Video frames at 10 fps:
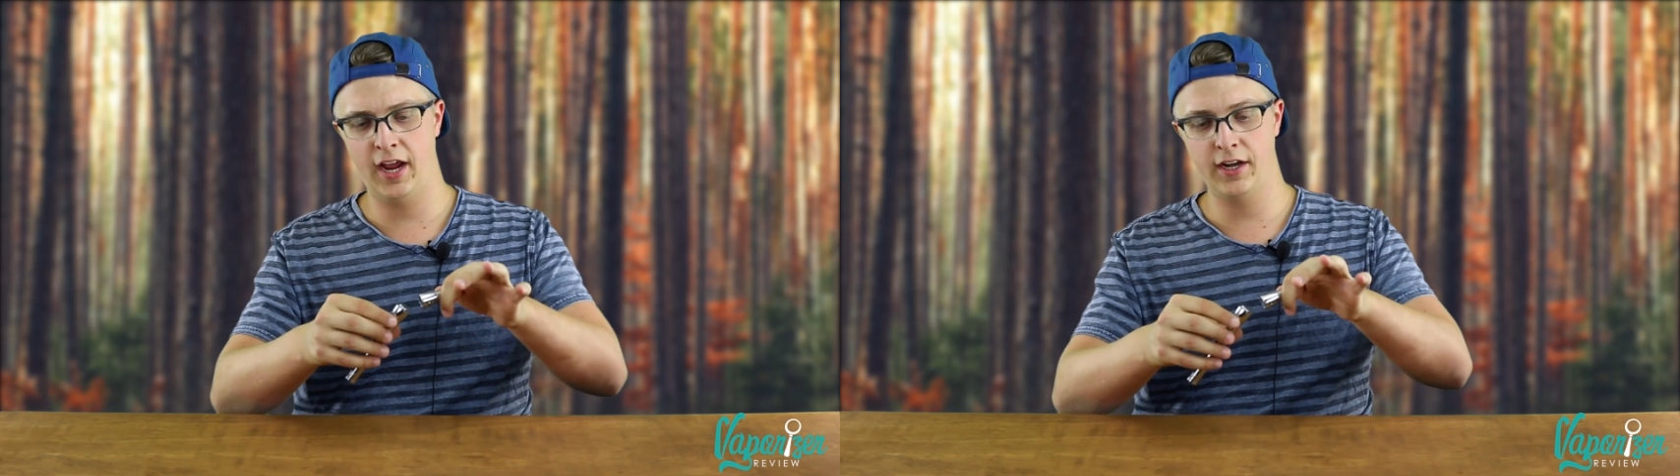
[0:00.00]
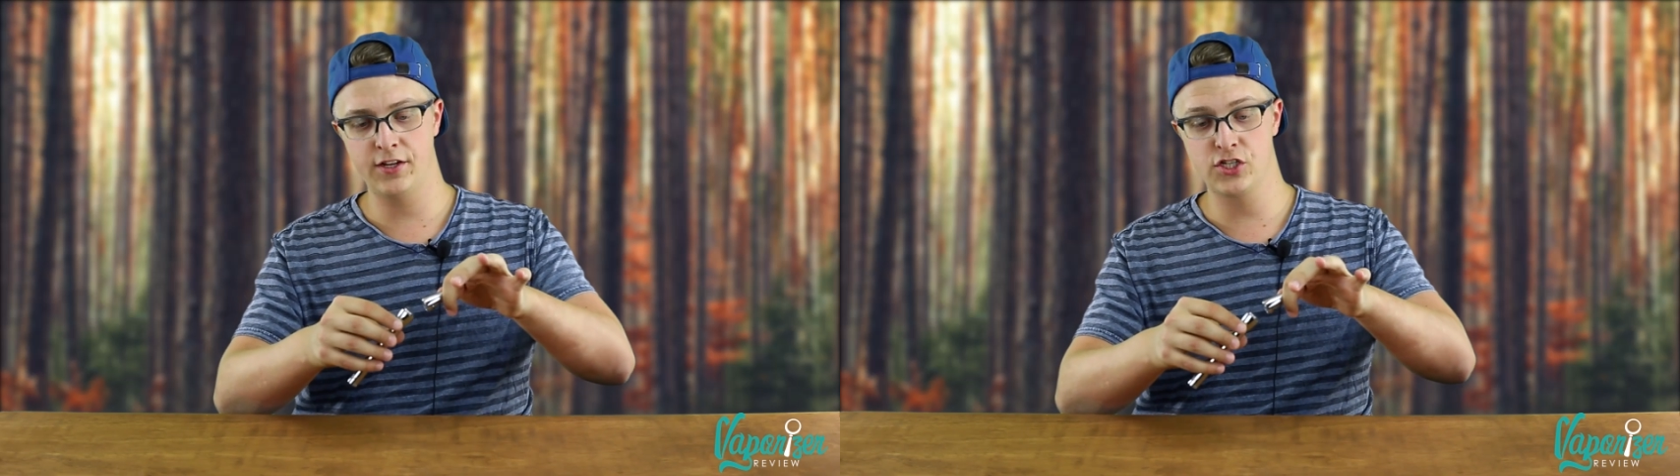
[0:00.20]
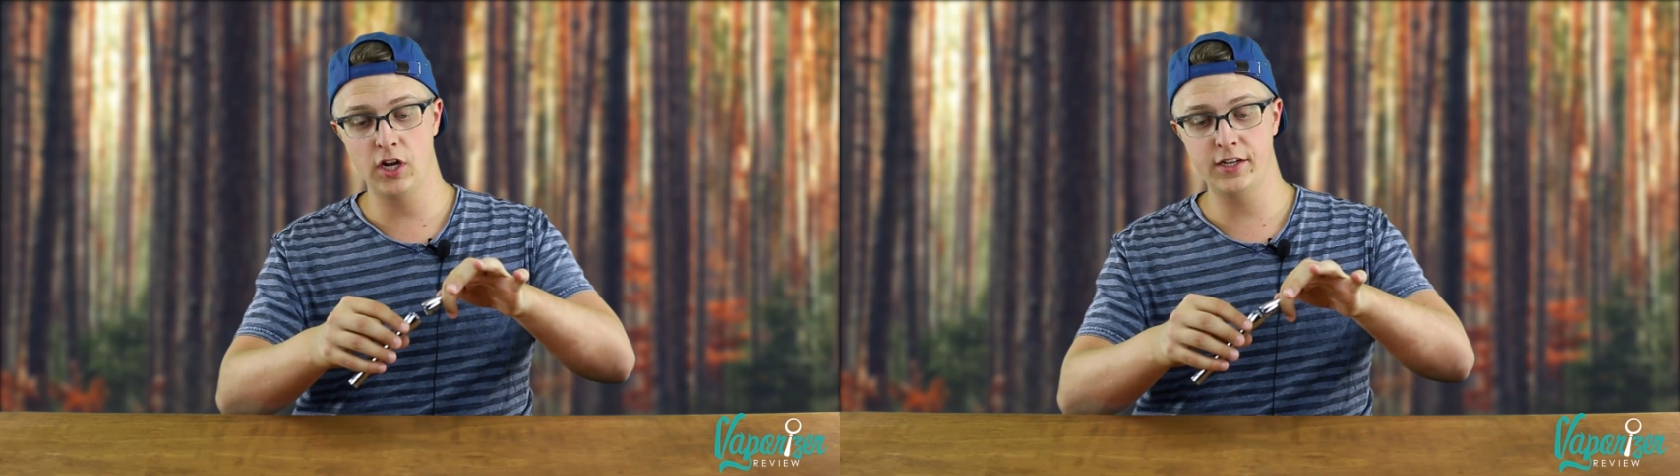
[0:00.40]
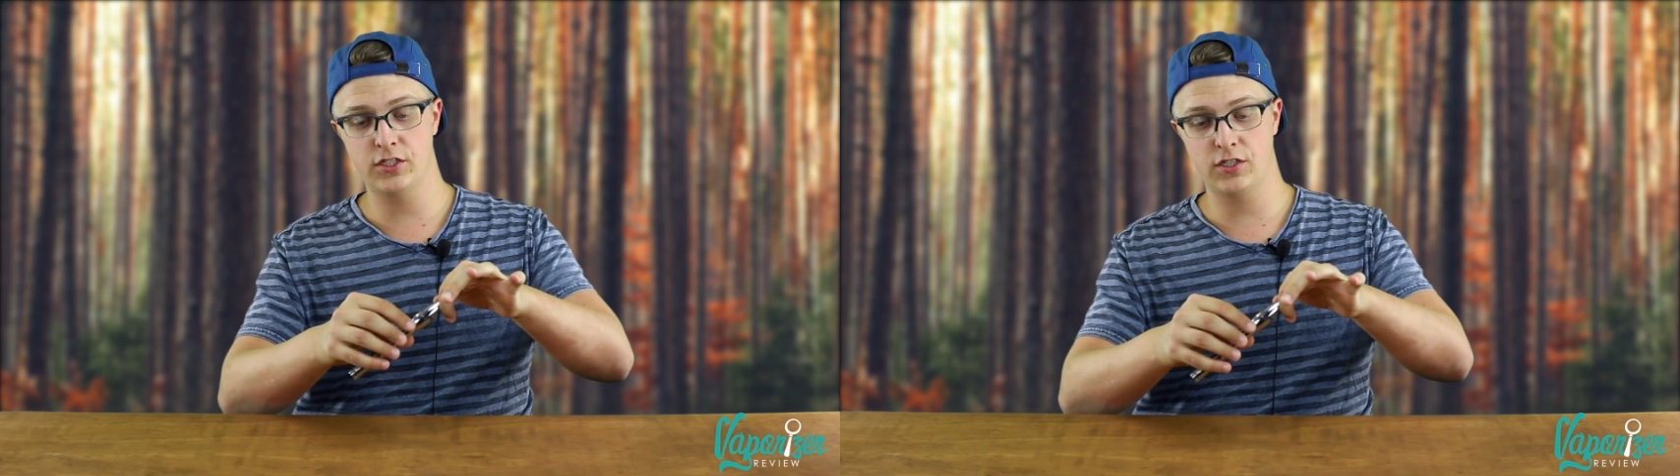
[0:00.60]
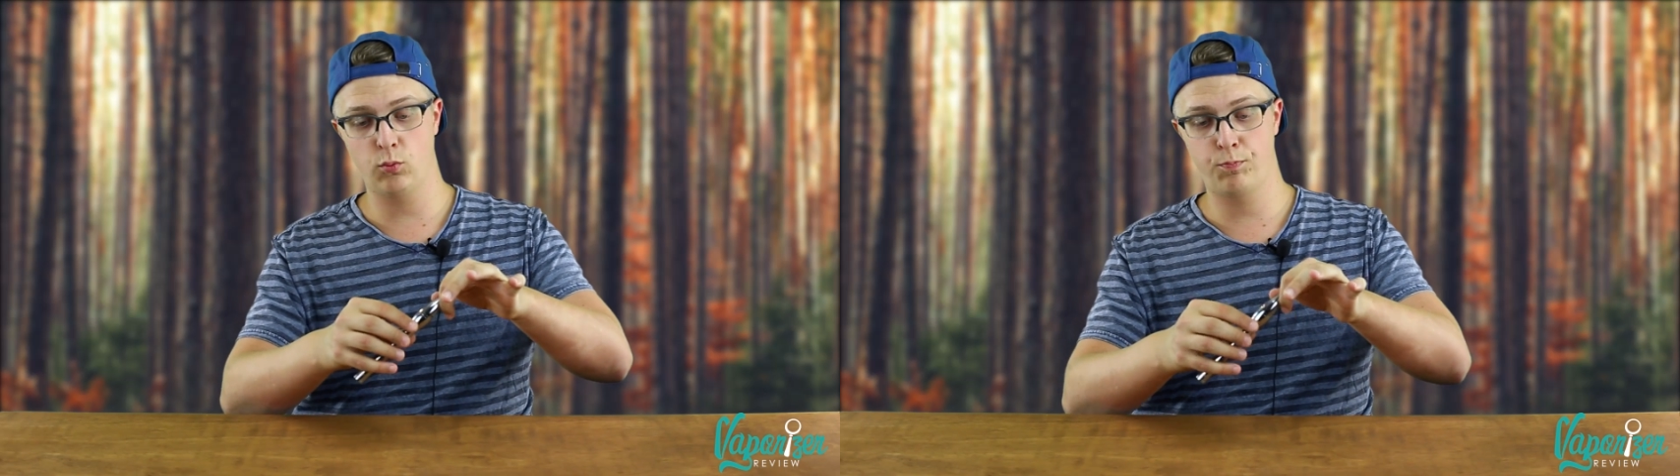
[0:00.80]
and it's
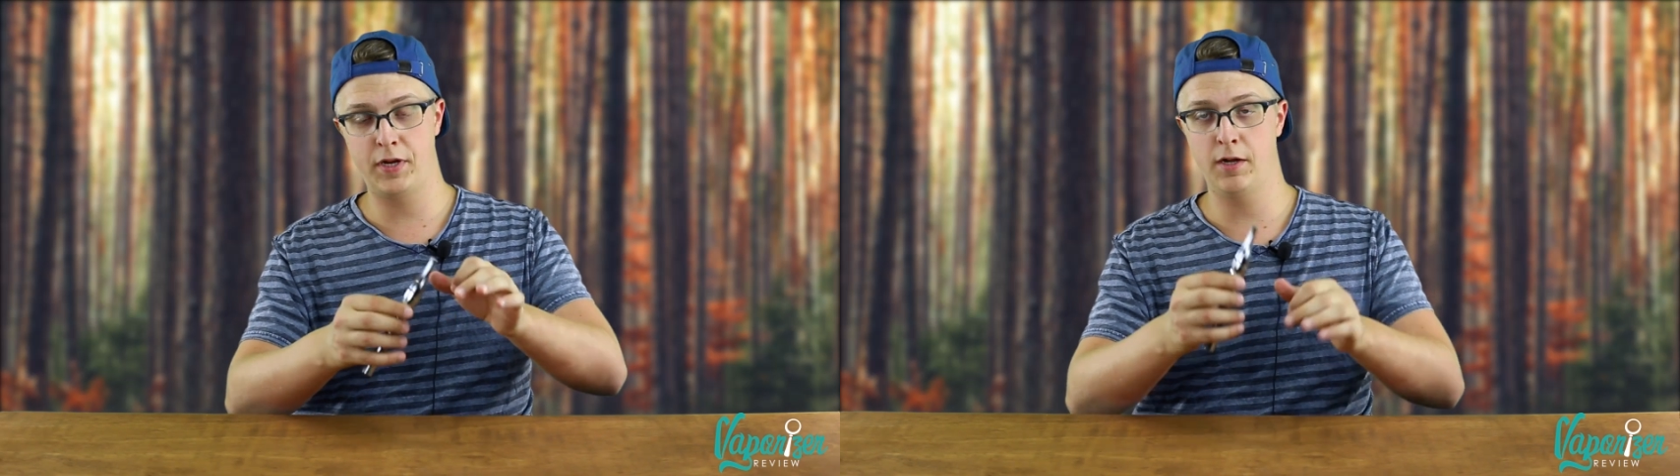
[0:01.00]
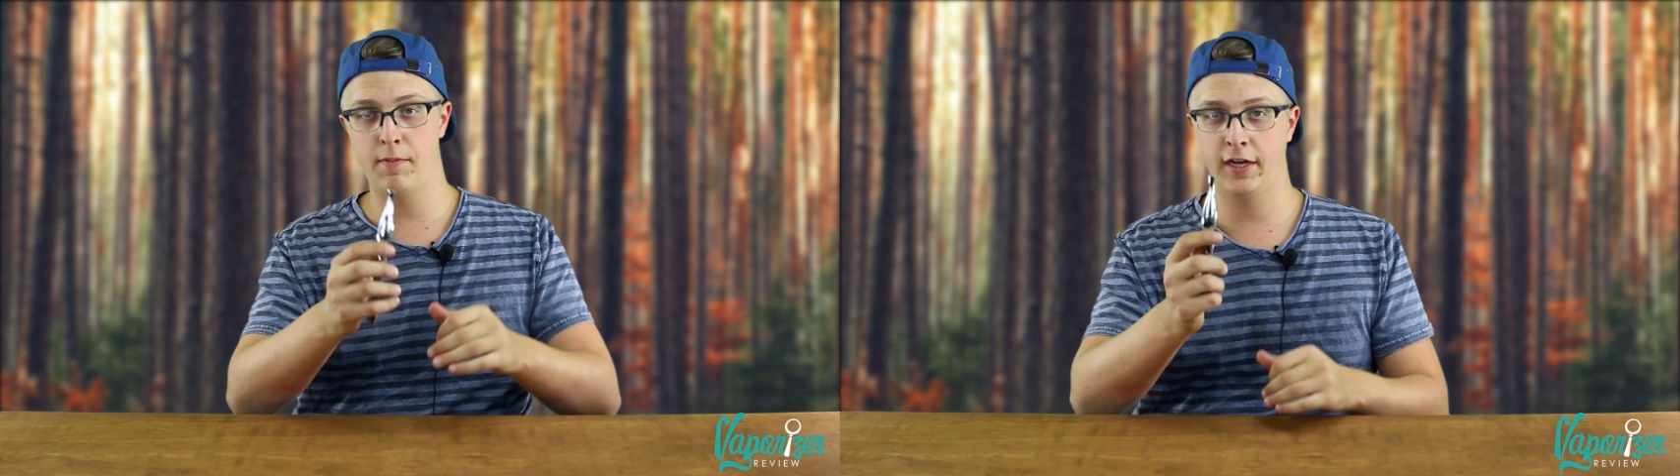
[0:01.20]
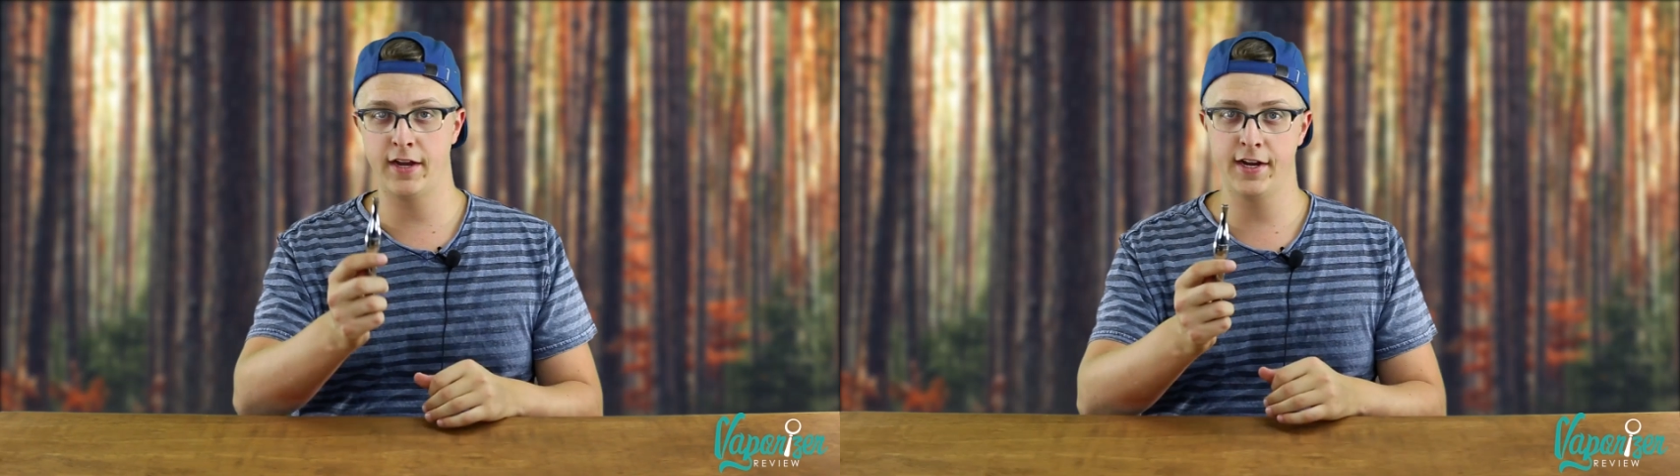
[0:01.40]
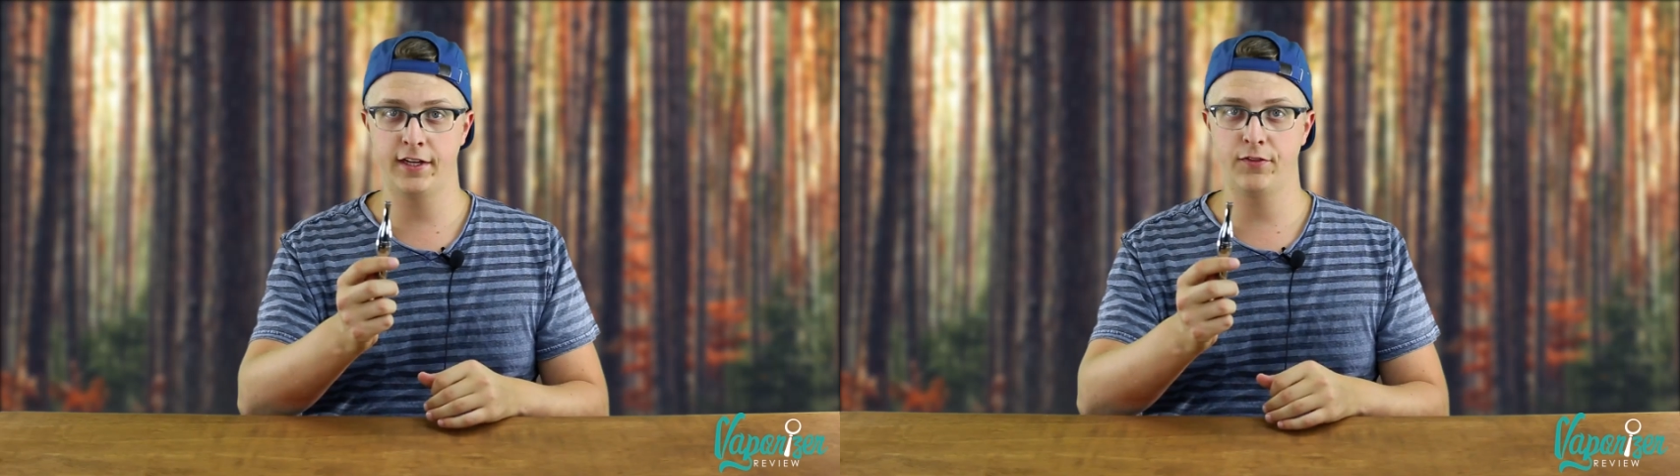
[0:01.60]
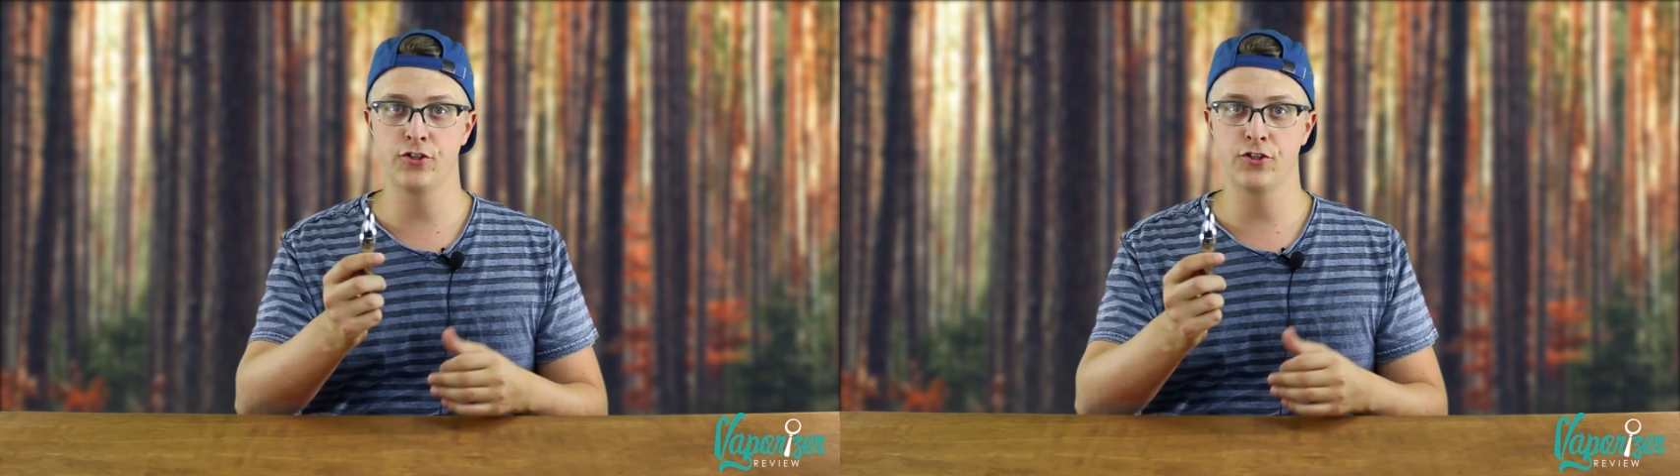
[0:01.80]
nice being magnetic.